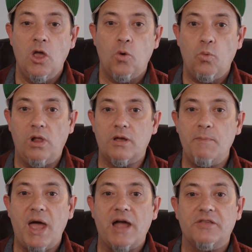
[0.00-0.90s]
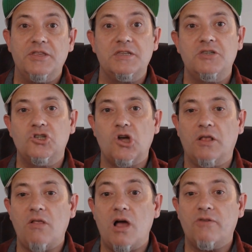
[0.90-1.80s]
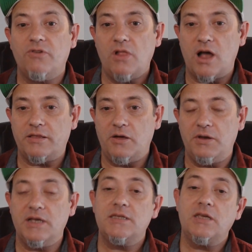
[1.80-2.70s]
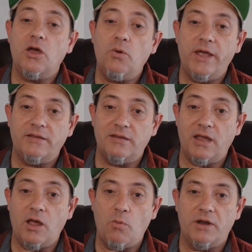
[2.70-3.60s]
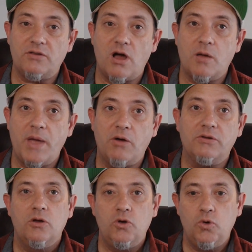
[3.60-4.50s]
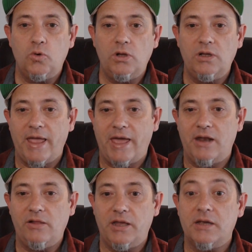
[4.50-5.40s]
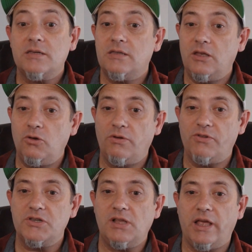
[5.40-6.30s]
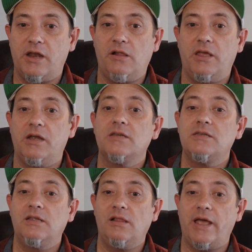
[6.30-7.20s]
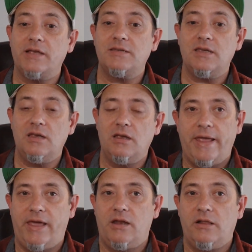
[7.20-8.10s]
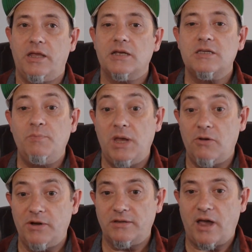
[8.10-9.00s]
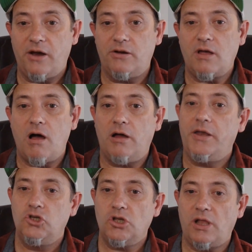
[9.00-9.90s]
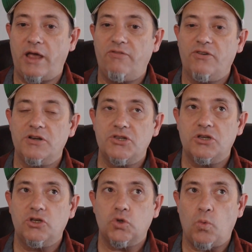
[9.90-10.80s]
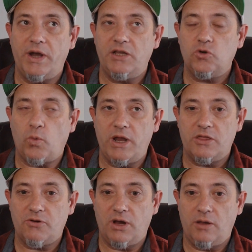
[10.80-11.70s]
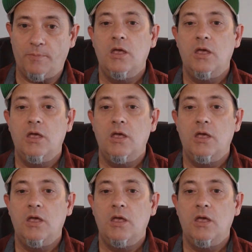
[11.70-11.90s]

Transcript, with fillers: Welcome back. This is John Locke for Lockedown SEO, and today I want to talk about Google Analytics, the Universal Analytics, the Legacy Analytics being retired on July 1st, 2023.